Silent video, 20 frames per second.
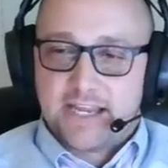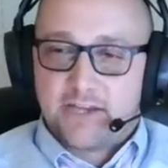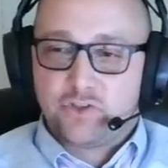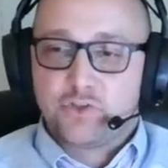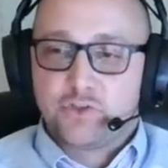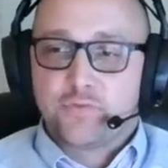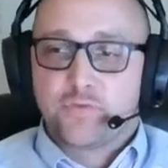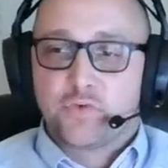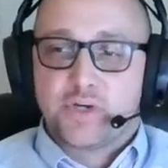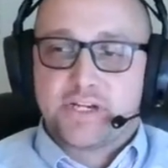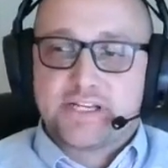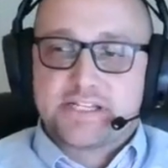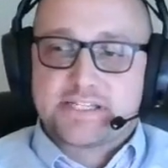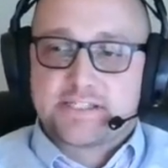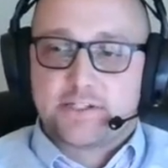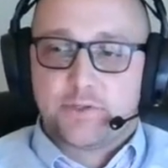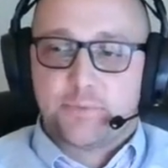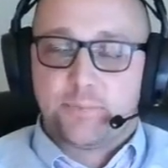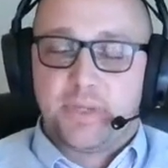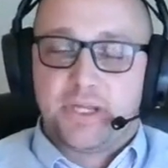Elder Vereen
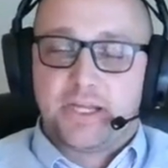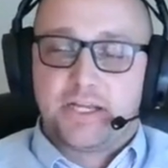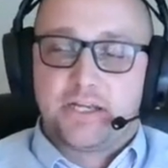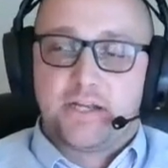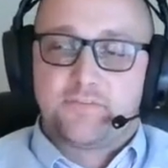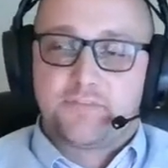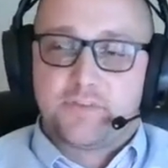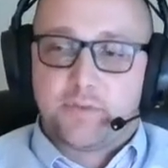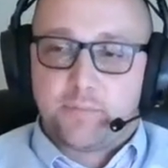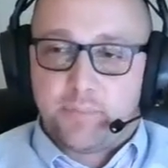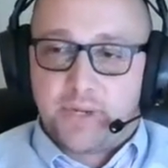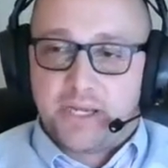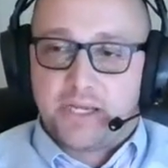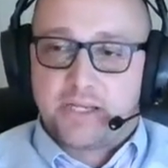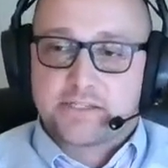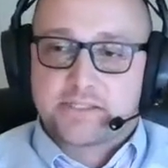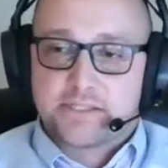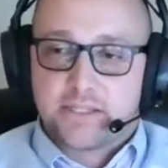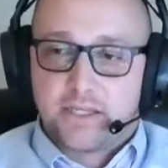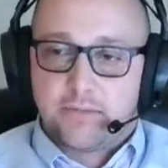still big enough to beat
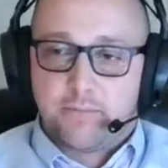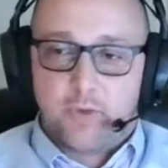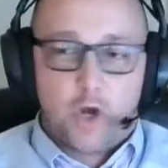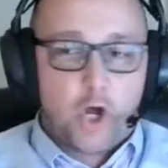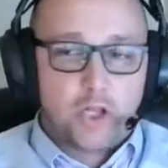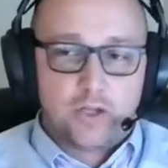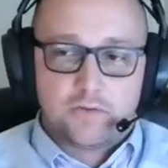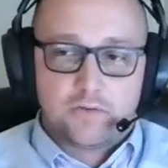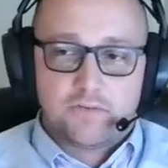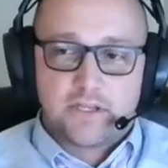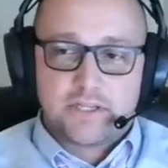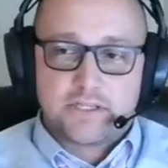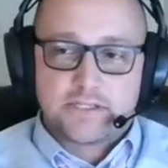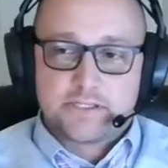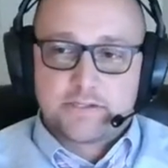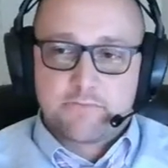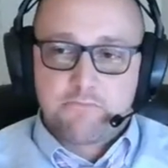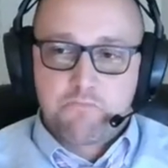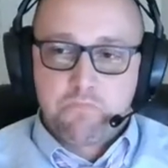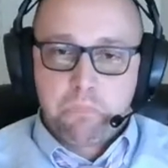us up, all of us?